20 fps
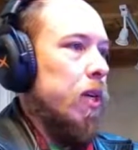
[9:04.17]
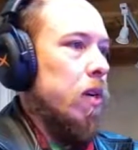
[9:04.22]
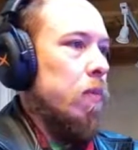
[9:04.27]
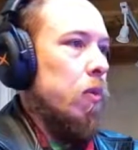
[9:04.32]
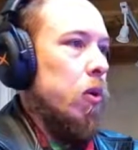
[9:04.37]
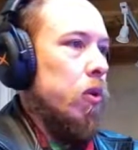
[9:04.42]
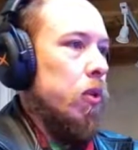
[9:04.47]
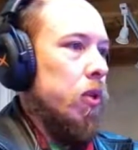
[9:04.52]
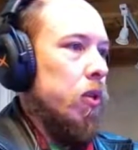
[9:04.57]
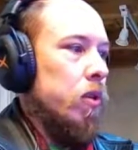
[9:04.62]
up
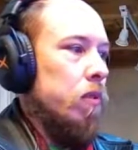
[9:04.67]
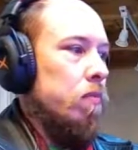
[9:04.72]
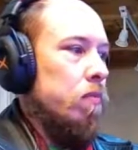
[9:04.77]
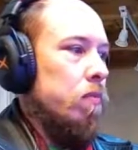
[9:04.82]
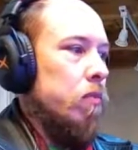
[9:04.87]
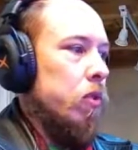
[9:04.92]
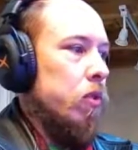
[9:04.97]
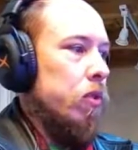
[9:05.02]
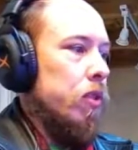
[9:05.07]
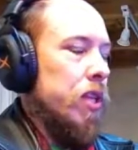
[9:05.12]
all your
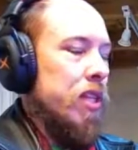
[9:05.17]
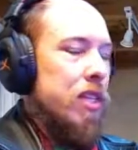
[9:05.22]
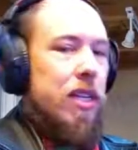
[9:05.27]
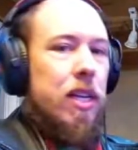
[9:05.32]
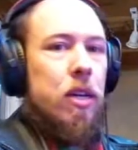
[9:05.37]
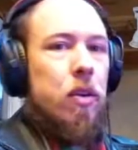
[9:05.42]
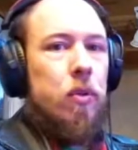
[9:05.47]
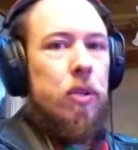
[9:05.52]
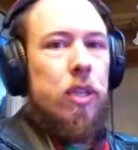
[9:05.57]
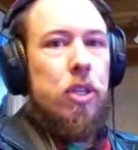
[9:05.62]
things,
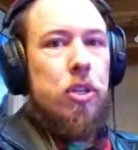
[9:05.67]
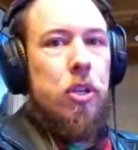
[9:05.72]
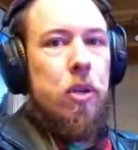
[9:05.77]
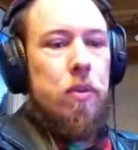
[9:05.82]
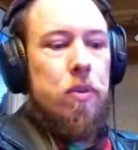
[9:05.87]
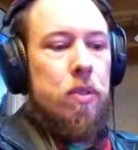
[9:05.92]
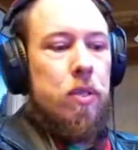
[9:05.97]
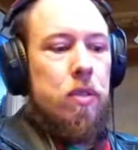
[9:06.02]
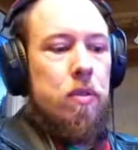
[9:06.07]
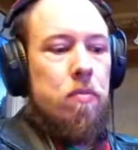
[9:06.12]
and it only
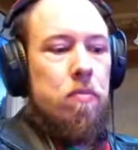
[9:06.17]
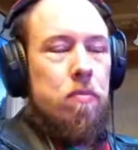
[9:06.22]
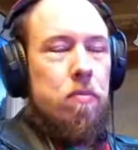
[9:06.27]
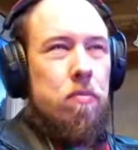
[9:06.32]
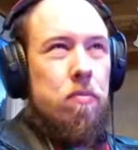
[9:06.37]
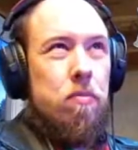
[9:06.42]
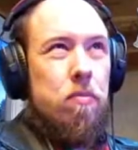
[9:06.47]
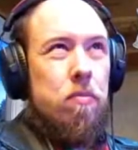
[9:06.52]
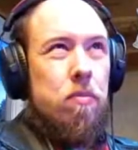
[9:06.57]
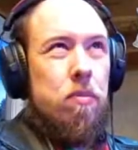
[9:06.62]
shows
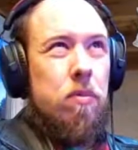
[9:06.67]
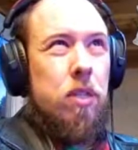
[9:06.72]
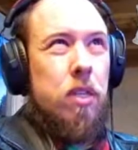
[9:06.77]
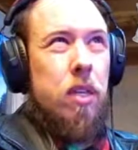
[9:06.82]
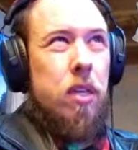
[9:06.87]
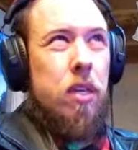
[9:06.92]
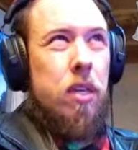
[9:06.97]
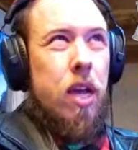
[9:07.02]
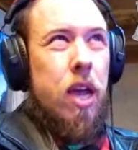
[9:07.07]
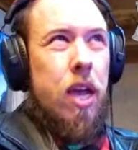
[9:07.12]

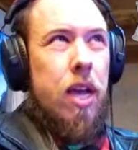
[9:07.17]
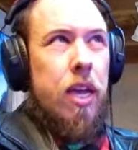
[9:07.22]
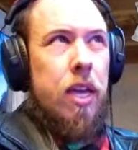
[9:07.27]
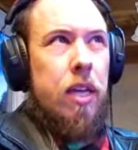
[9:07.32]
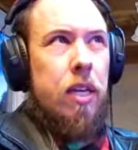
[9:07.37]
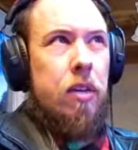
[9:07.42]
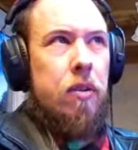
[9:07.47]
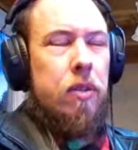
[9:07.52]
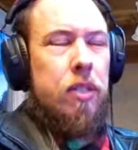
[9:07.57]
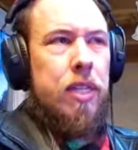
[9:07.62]

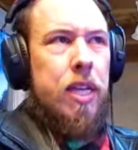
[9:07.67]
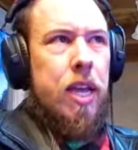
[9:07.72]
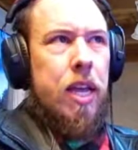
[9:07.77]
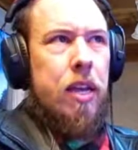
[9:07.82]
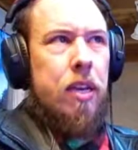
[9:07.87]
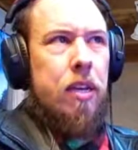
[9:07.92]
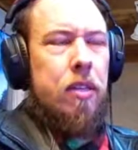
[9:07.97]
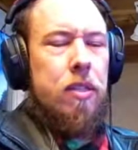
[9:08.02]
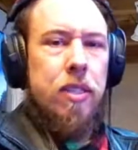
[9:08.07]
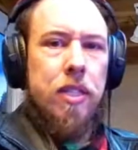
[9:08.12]
9 or
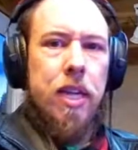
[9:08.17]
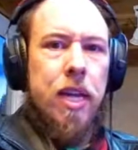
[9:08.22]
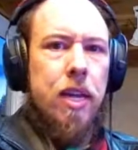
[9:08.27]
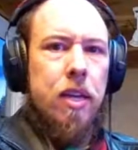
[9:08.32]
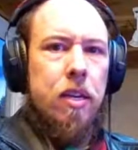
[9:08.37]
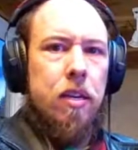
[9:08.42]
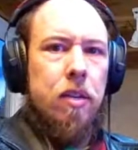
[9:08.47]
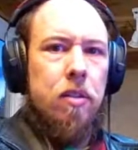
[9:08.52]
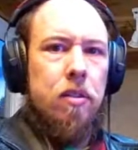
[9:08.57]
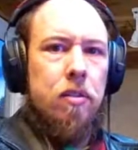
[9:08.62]
10
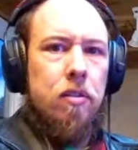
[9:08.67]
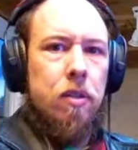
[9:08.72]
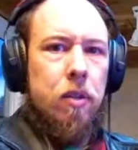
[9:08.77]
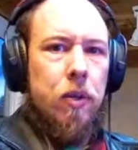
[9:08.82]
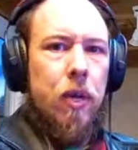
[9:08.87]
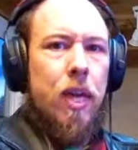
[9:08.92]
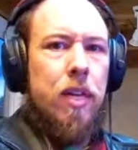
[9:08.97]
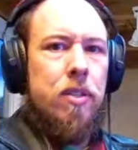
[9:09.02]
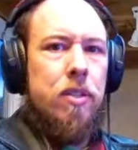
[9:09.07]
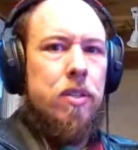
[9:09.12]

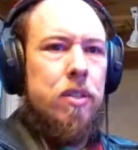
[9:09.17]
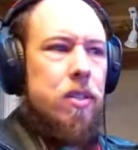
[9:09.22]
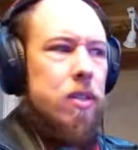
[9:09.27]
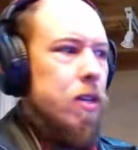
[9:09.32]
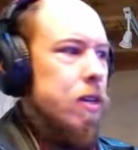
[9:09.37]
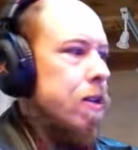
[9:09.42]
locations.